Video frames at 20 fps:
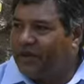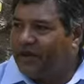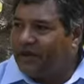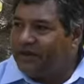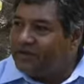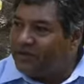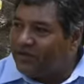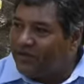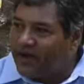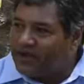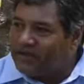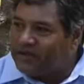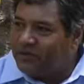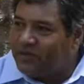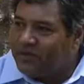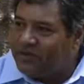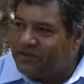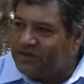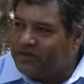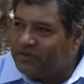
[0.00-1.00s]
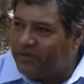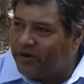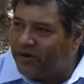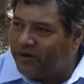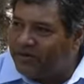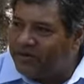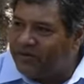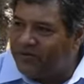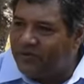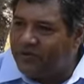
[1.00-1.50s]
interaction with the
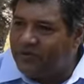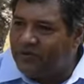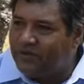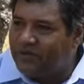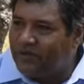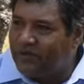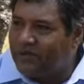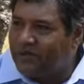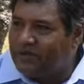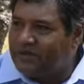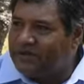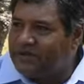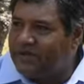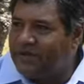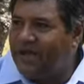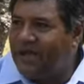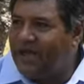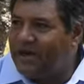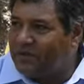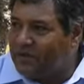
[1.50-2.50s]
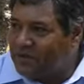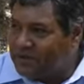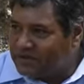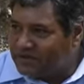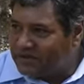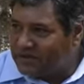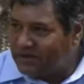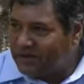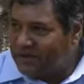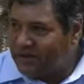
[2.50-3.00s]
spirits through the birds and the
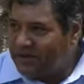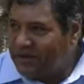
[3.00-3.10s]
animals.